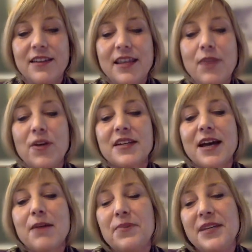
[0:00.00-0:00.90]
They want
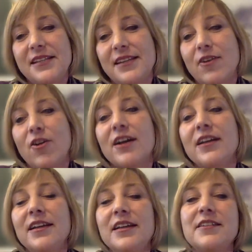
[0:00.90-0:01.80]
companies that are
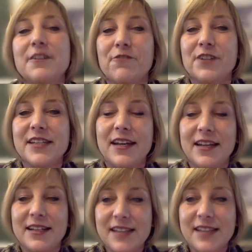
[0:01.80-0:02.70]
clearly different and
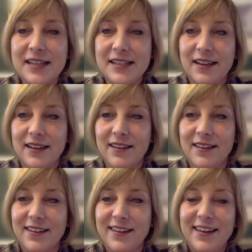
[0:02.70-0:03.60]
exciting.
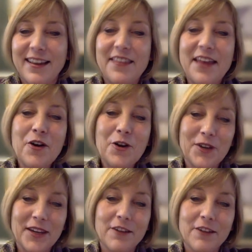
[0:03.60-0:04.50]
They are
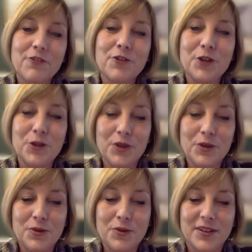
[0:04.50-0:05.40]
looking for a
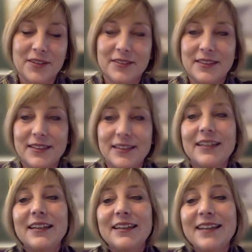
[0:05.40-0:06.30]
unicorn.
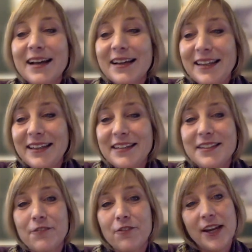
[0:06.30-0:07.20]
Luckily,
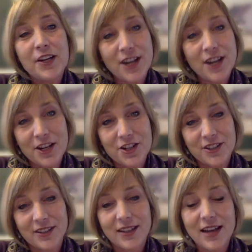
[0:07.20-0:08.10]

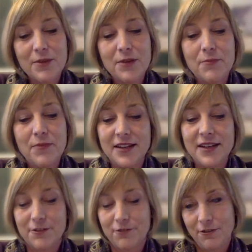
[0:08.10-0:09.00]
differentiation can come in
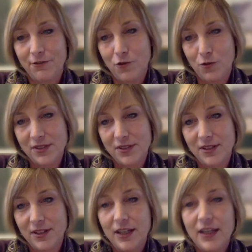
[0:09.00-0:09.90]
many different forms.
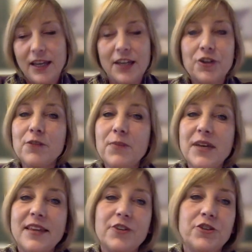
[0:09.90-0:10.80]
It could
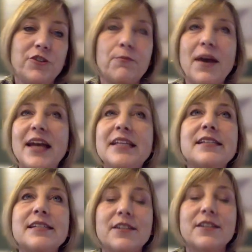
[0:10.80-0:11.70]
be that you've
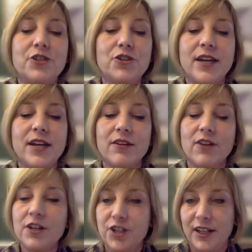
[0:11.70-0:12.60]
patented a new
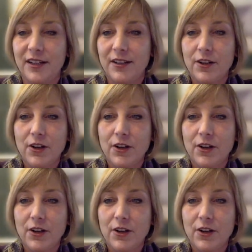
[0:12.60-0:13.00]
technology,